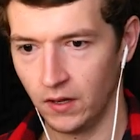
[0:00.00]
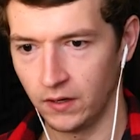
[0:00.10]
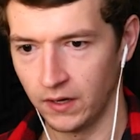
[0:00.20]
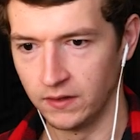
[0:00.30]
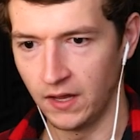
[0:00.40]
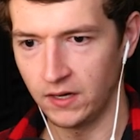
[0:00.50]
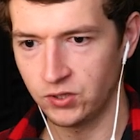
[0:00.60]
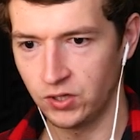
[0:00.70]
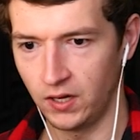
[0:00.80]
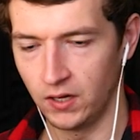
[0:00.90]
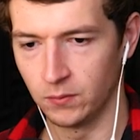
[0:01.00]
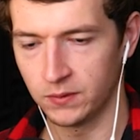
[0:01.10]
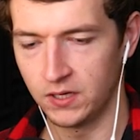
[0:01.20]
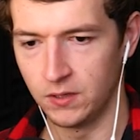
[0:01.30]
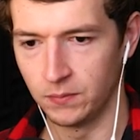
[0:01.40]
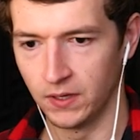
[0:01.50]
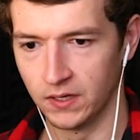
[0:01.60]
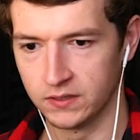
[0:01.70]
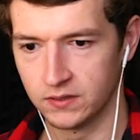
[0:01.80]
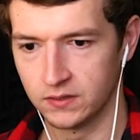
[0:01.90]
Okay, and that should help keep
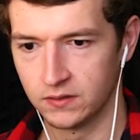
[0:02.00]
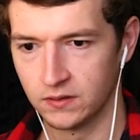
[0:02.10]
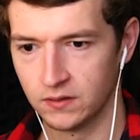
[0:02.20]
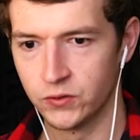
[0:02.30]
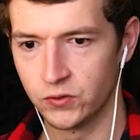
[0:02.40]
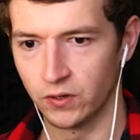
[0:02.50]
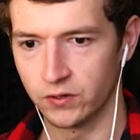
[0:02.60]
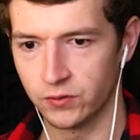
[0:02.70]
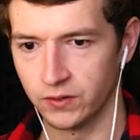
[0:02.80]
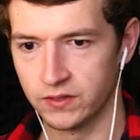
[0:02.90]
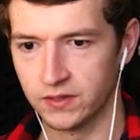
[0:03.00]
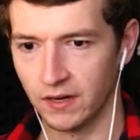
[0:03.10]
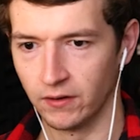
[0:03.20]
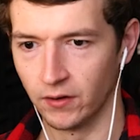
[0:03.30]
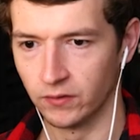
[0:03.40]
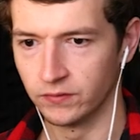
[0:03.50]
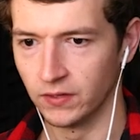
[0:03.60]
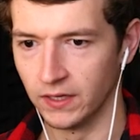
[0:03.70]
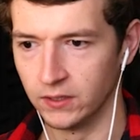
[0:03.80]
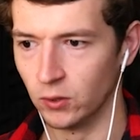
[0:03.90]
us structurally sound on our flight.